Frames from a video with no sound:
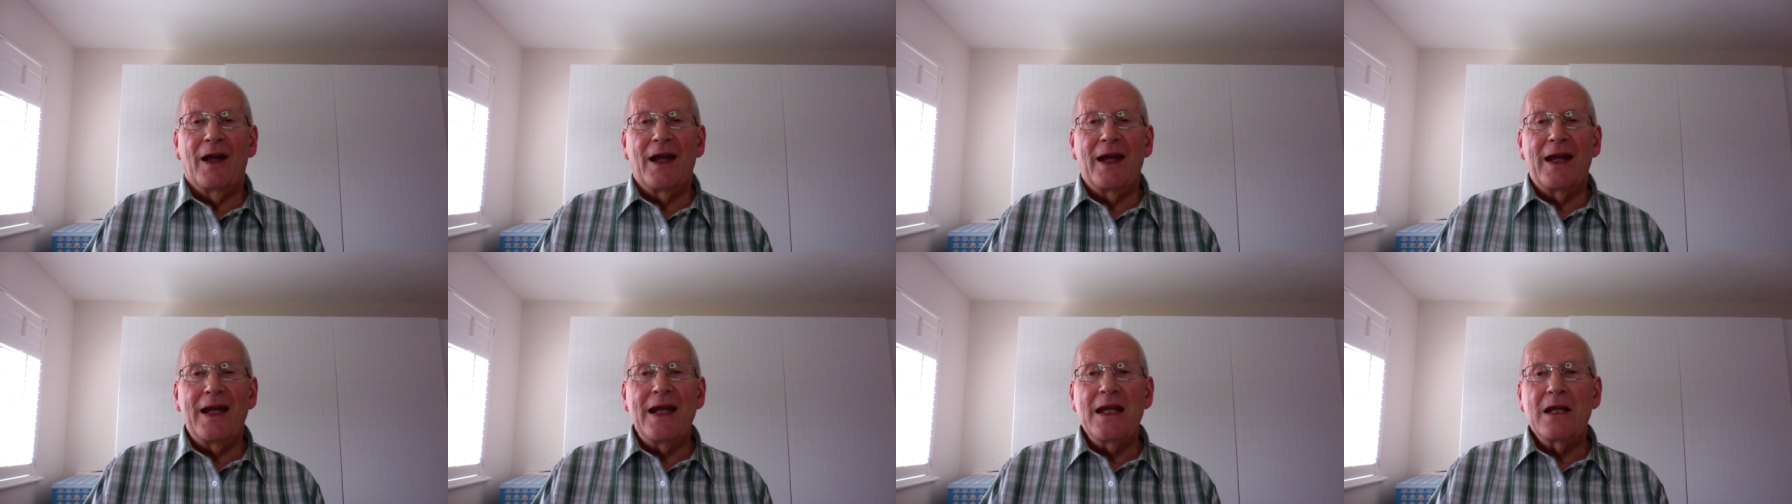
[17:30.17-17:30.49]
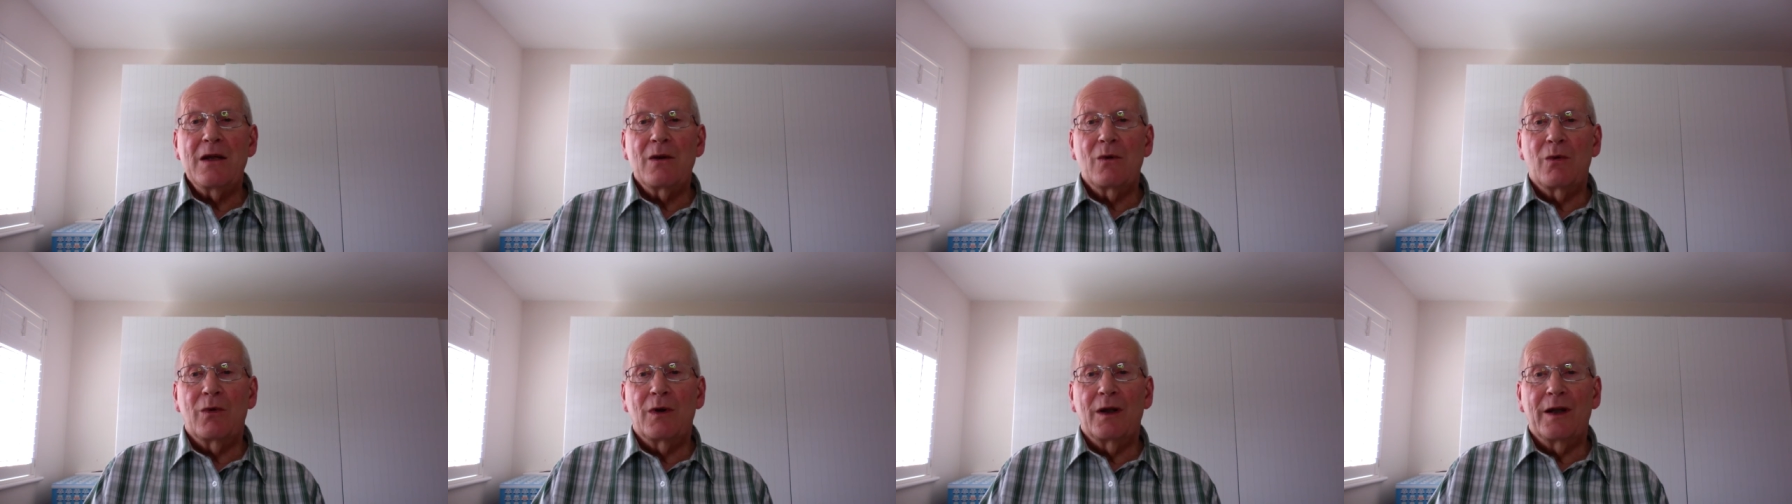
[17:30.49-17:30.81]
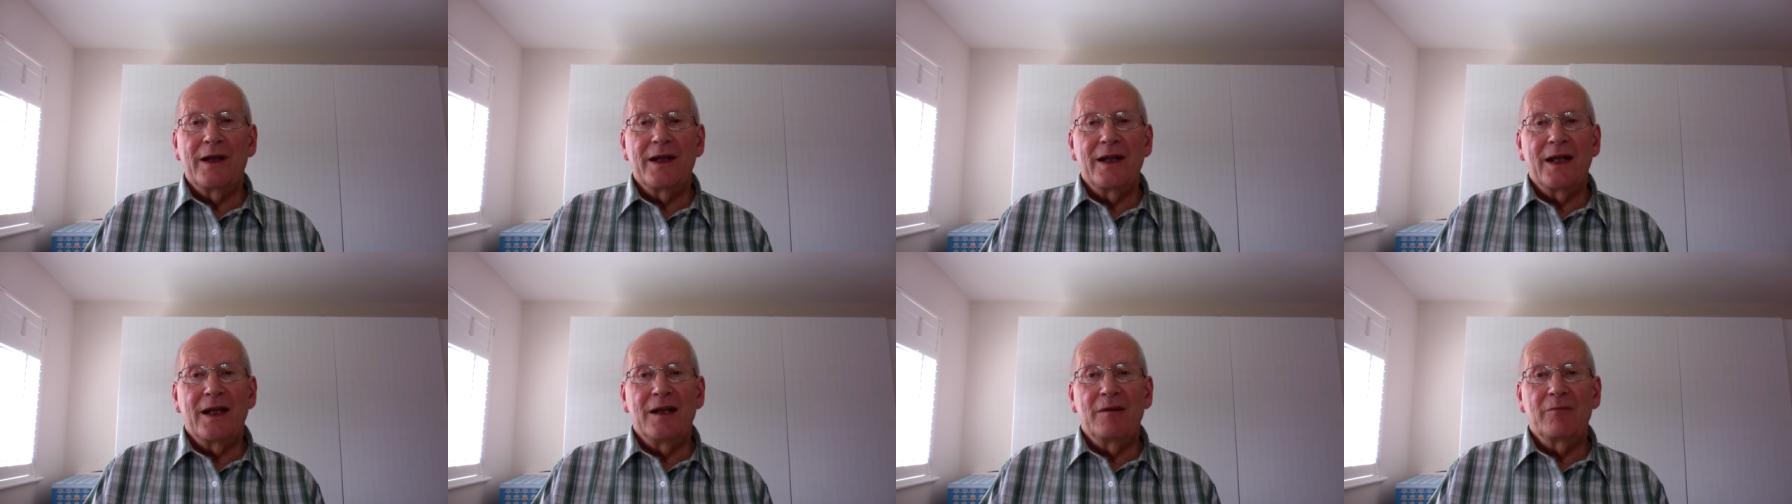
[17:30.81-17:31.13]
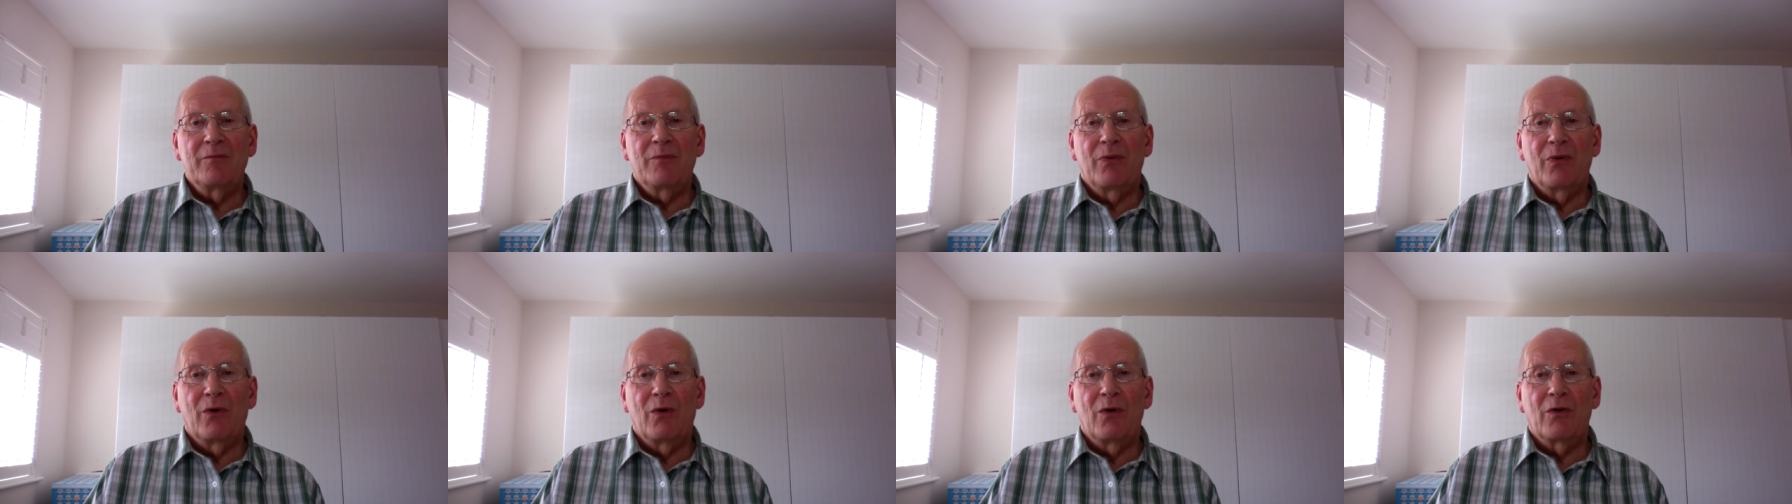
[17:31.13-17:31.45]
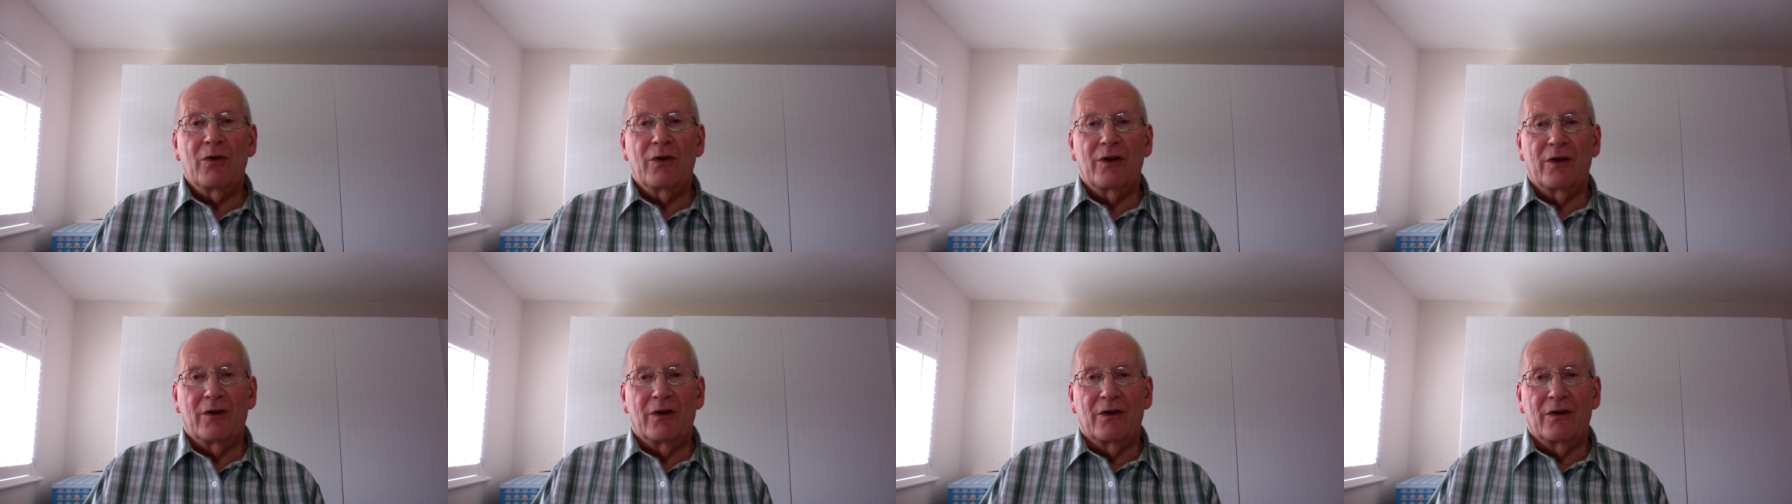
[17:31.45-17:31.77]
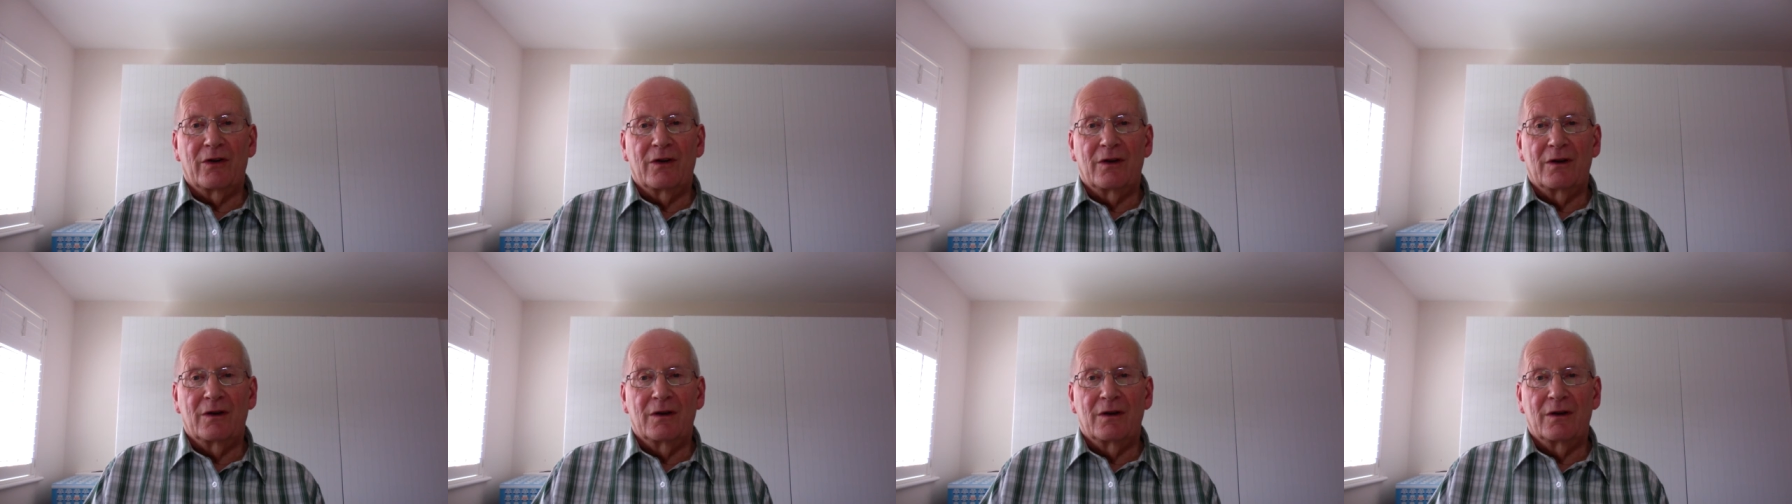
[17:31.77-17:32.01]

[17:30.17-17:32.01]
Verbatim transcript: equally important.